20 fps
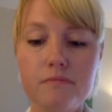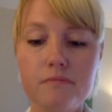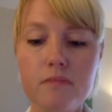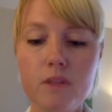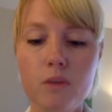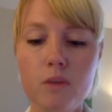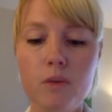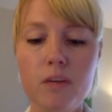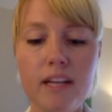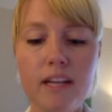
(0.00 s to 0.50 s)

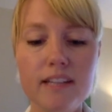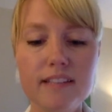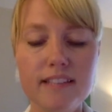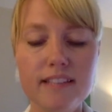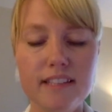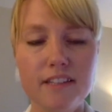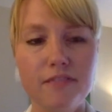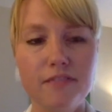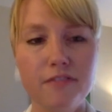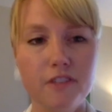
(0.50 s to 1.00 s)
when I say
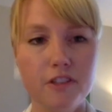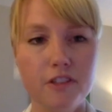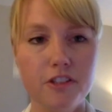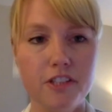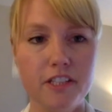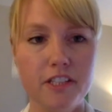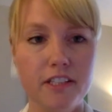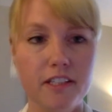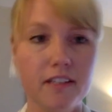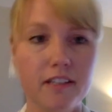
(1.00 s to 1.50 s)
the first
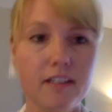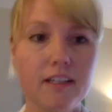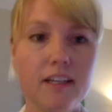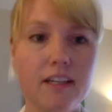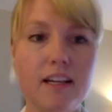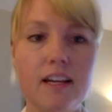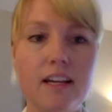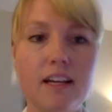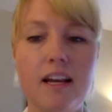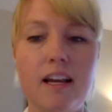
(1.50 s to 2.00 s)
year,
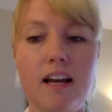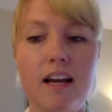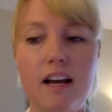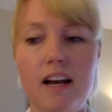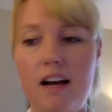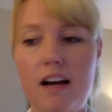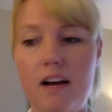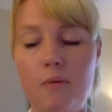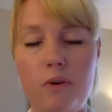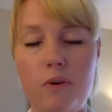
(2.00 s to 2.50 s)

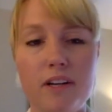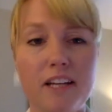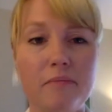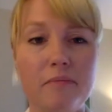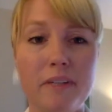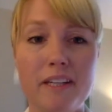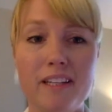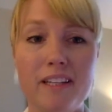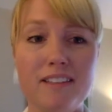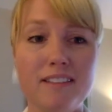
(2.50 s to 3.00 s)
what I
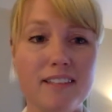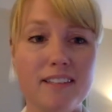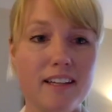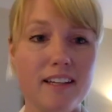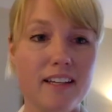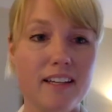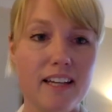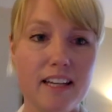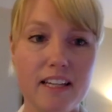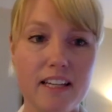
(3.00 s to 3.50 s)
mean is at
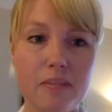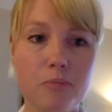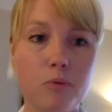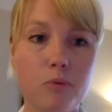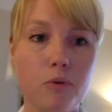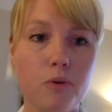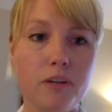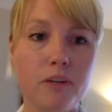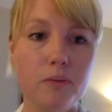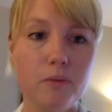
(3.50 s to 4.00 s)
any
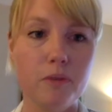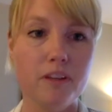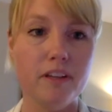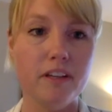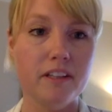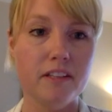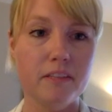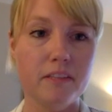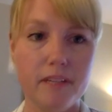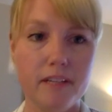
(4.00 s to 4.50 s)
point where
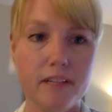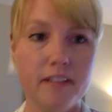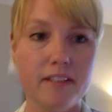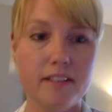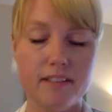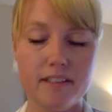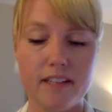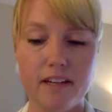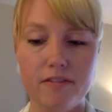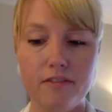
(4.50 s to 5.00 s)
there's been a
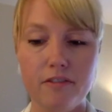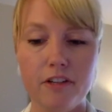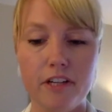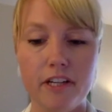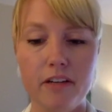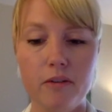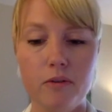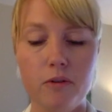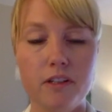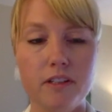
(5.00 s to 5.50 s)

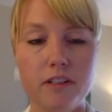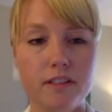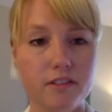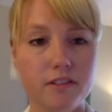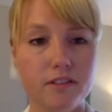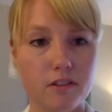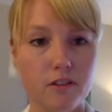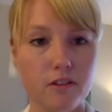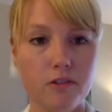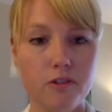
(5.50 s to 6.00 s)
discovery or a
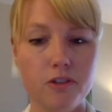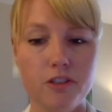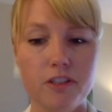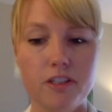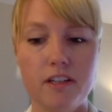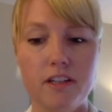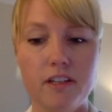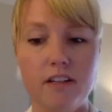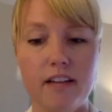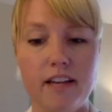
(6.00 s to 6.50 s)
disclosure,